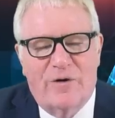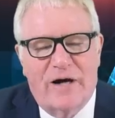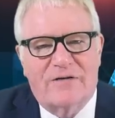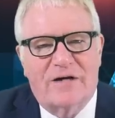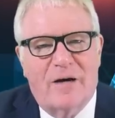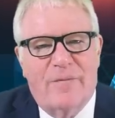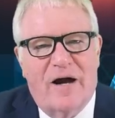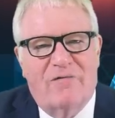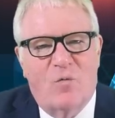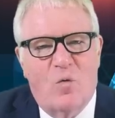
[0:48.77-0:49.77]
where he has to come
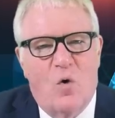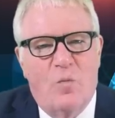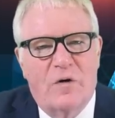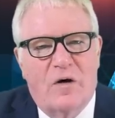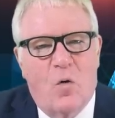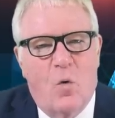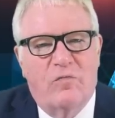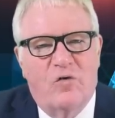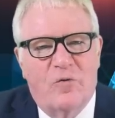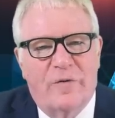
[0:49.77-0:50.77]
out of a warm
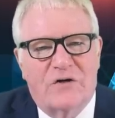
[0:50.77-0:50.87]
courtroom